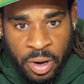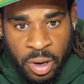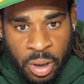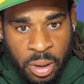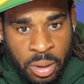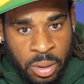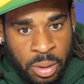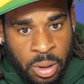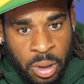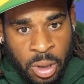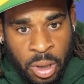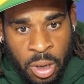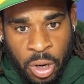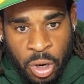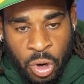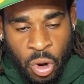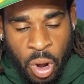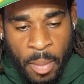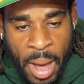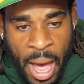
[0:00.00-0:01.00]
and
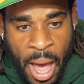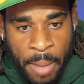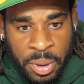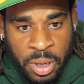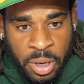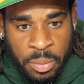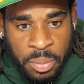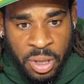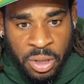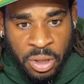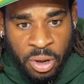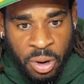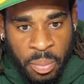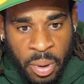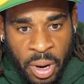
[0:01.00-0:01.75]
you know, I'm happy to be there.